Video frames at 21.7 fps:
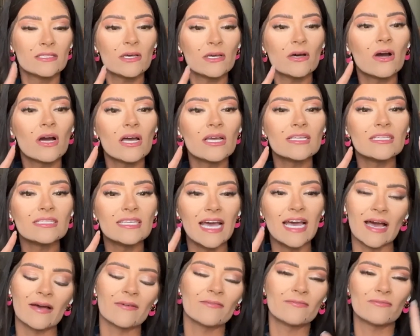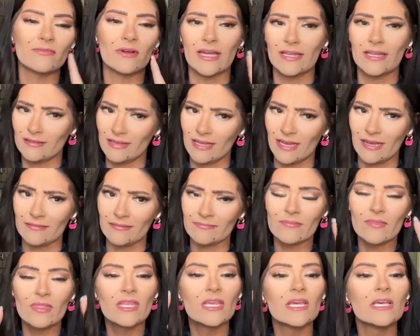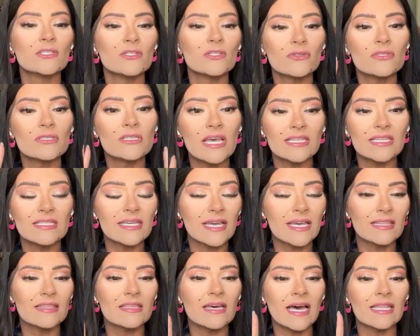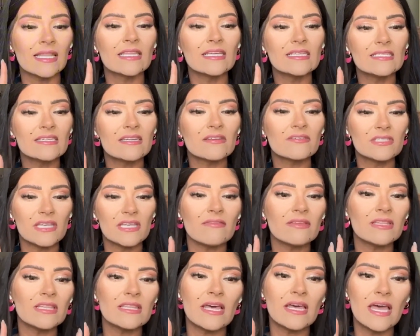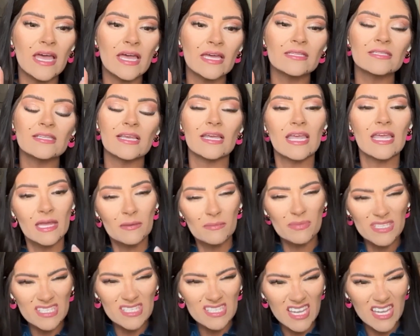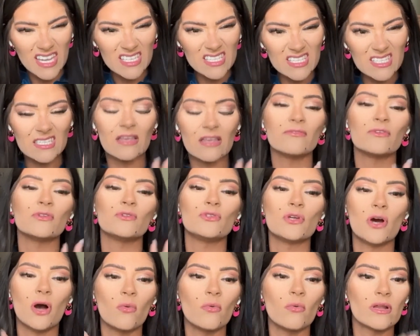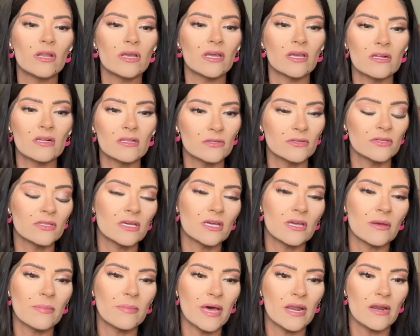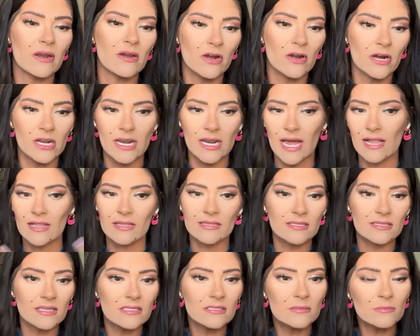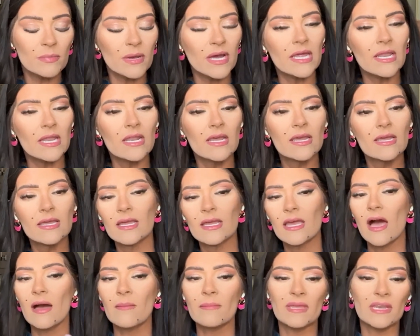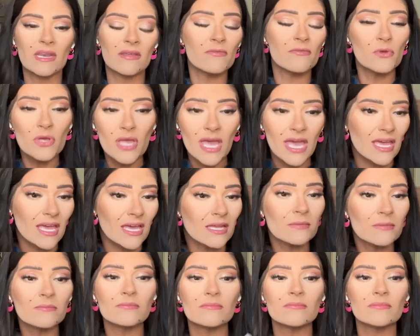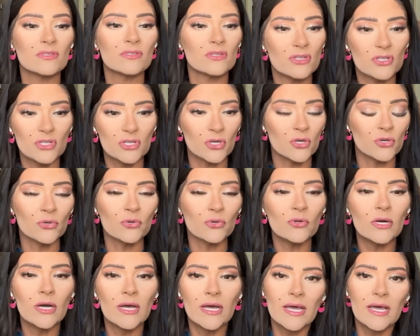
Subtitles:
So yeah, right. Yeah. So it's like that list of 7 things. It can be 6 if you don't want to include the competitor analysis. But I mean, if you can, do.